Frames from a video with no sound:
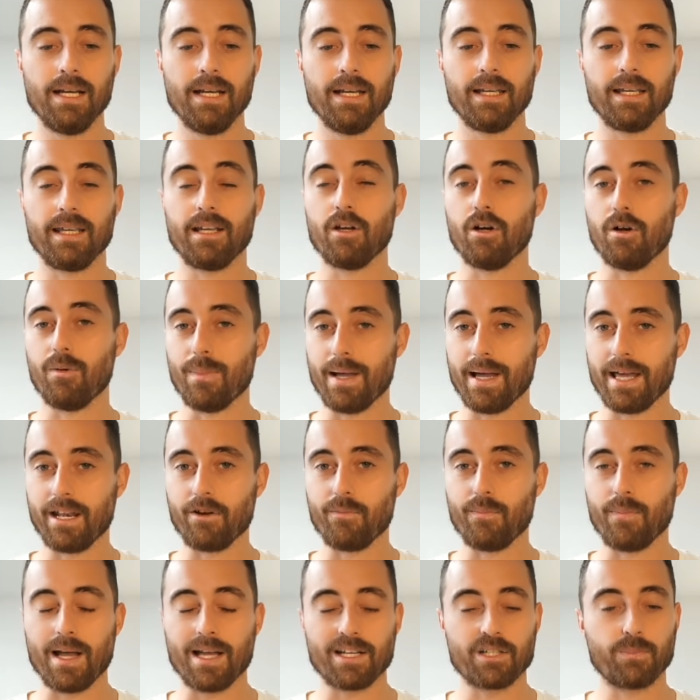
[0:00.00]
He got a man of
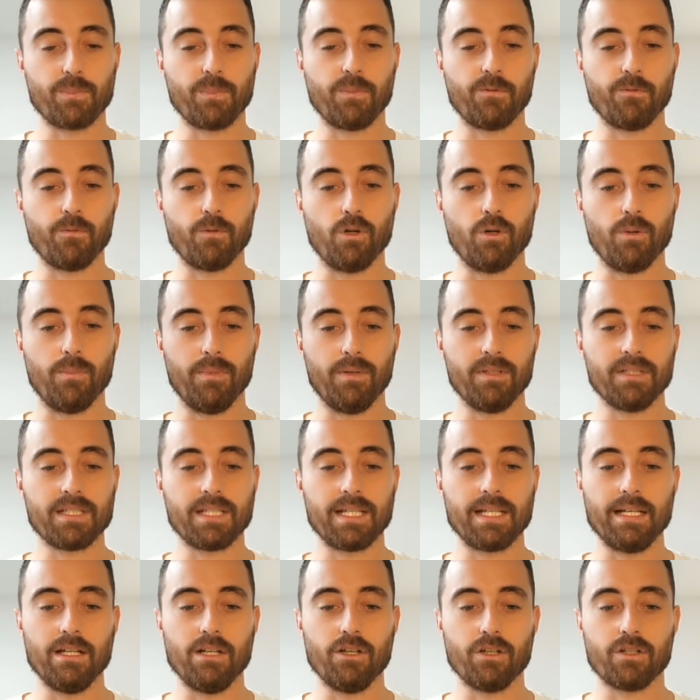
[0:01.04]
match performance.
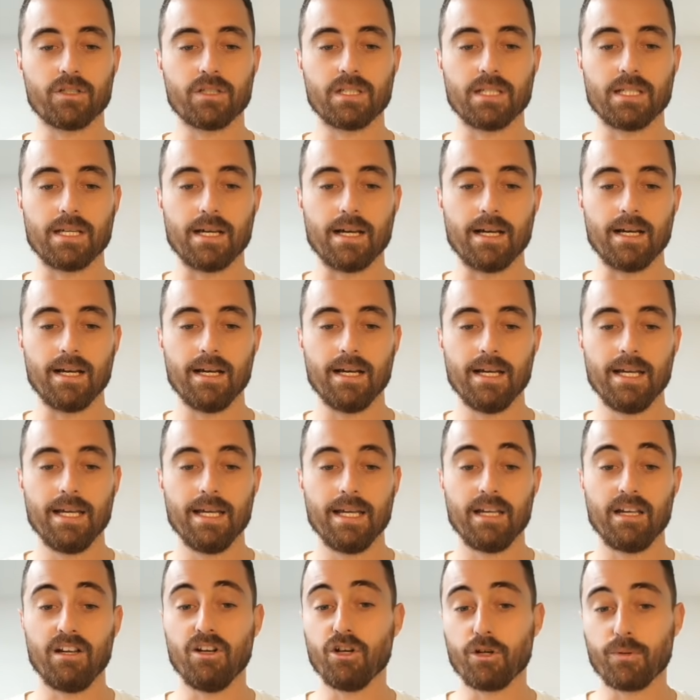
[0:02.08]
He looked
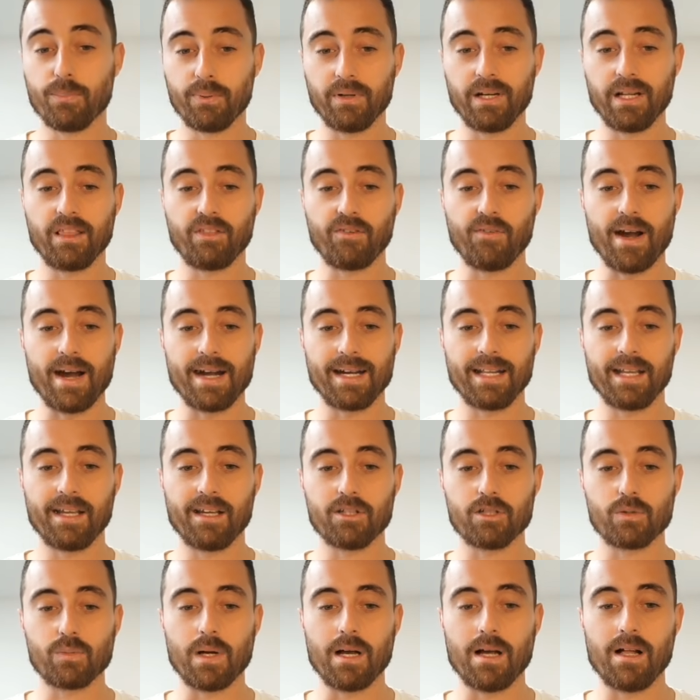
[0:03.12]
pretty threatening
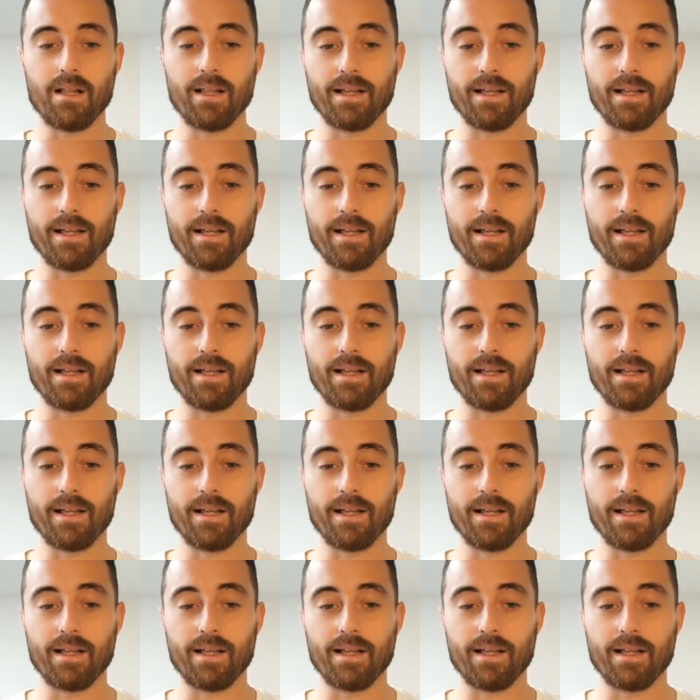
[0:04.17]
as well.